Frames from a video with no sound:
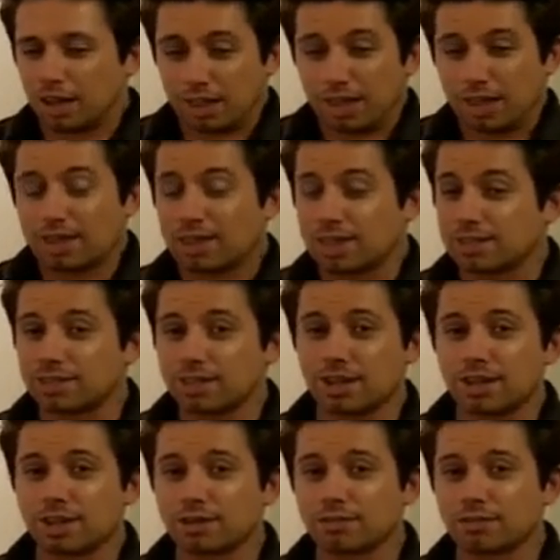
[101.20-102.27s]
so hey, that's the
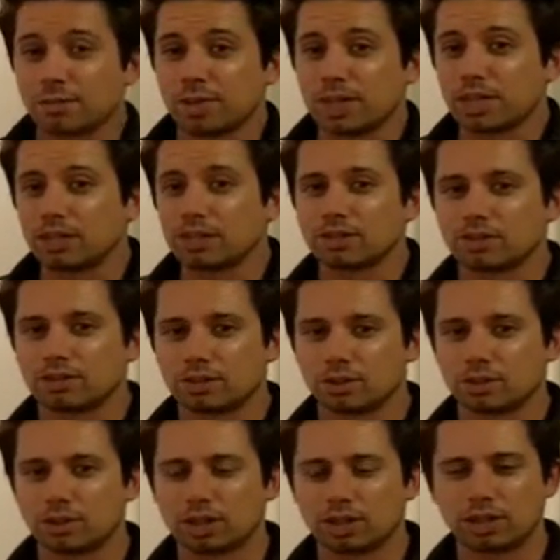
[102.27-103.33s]
area for me.
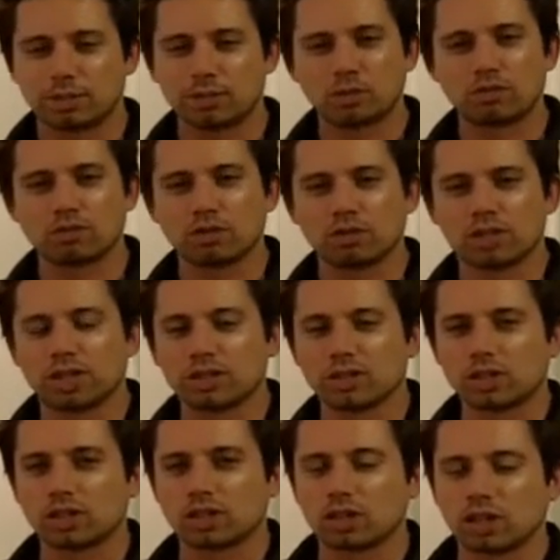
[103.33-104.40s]
So he moved over here,
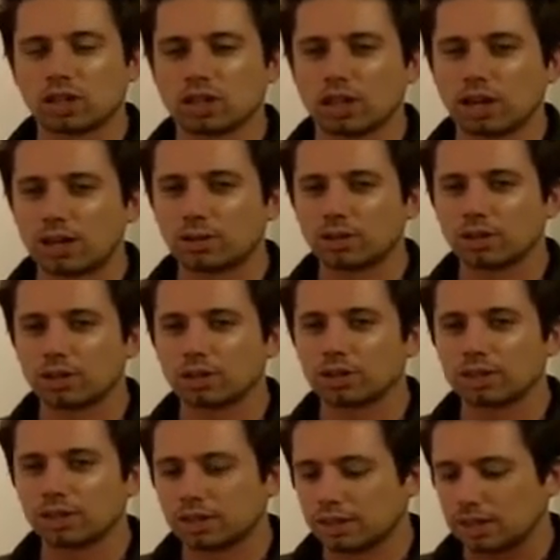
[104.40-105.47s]
started Calira,
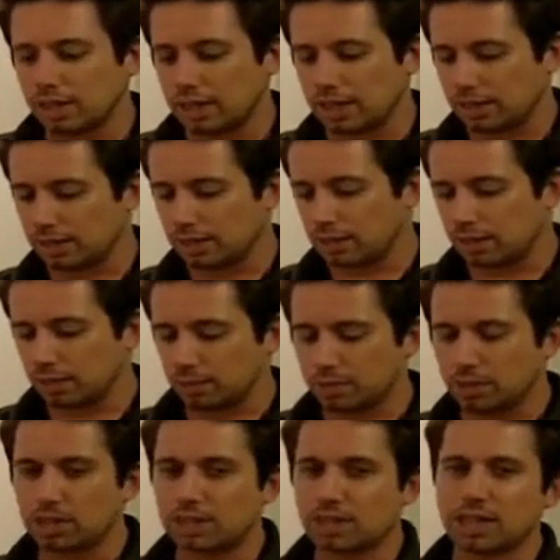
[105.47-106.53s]
and
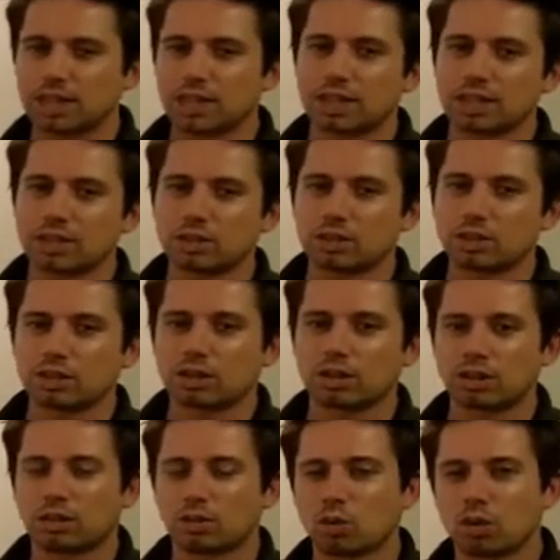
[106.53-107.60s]
did Santa Ynez
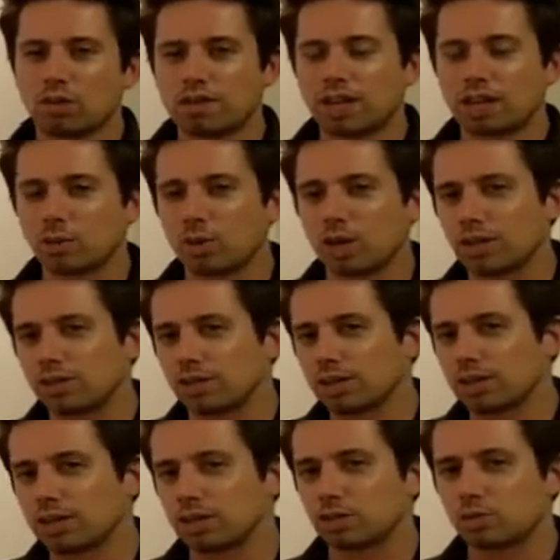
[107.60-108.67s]
Valley
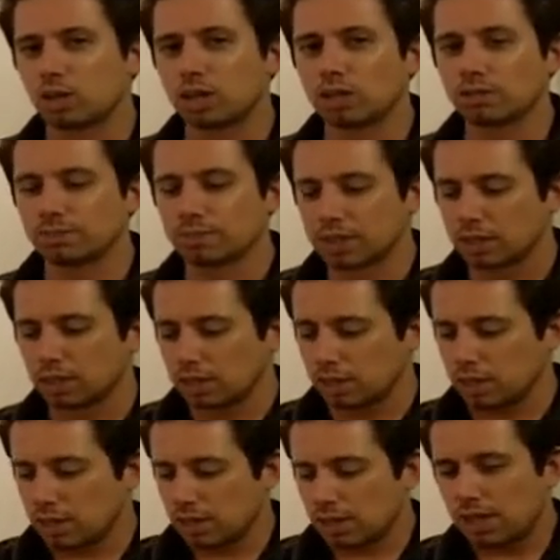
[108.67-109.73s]
Winery as well.
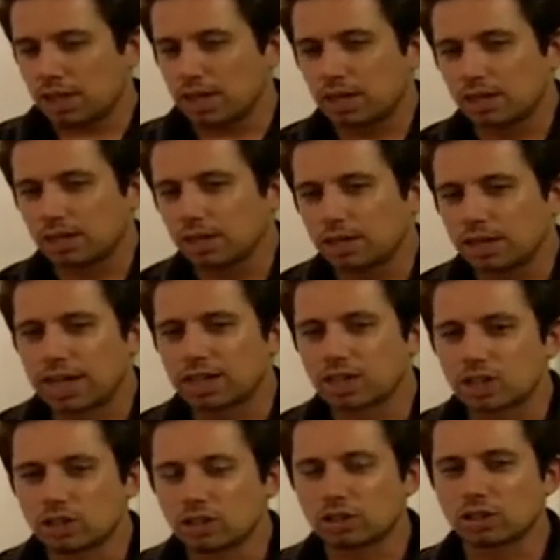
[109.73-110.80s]
And he
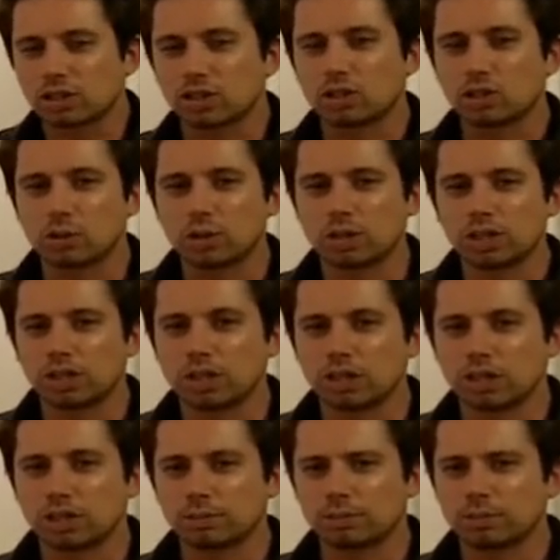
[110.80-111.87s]
actually also started doing
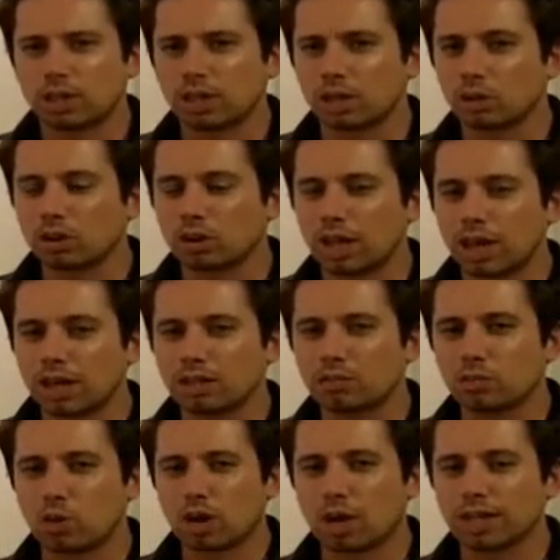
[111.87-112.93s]
a line
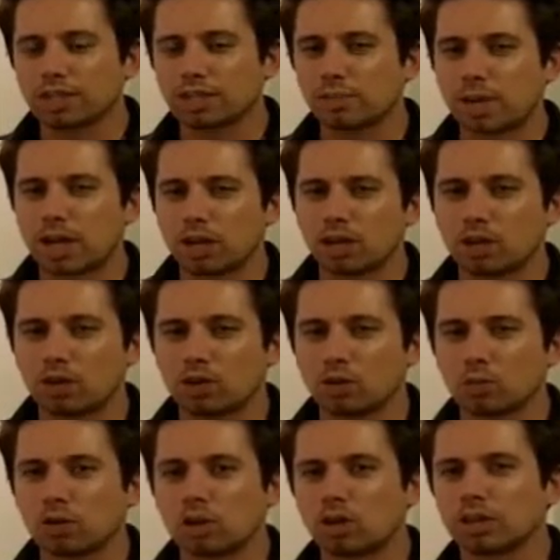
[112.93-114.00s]
of wines back
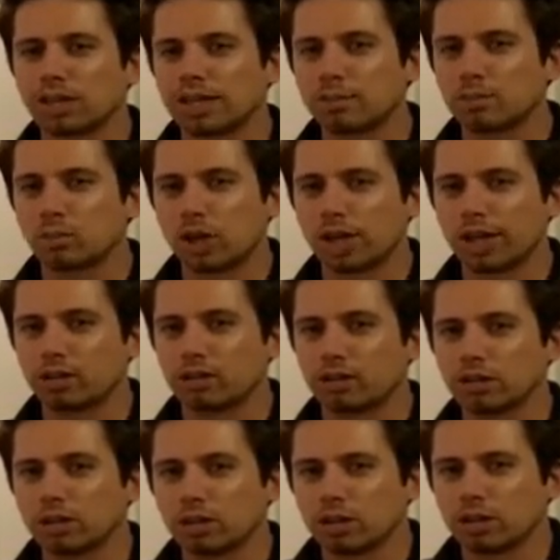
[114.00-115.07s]
home called M. Brown